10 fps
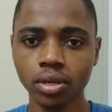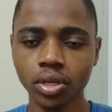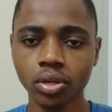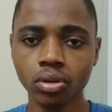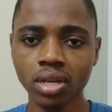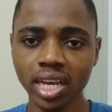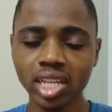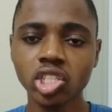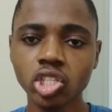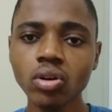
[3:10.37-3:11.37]

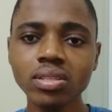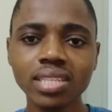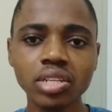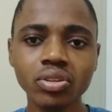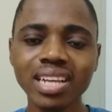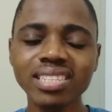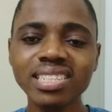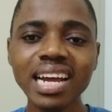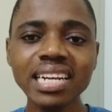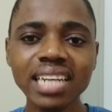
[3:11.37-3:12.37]
It shows that you can
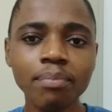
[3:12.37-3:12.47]
stand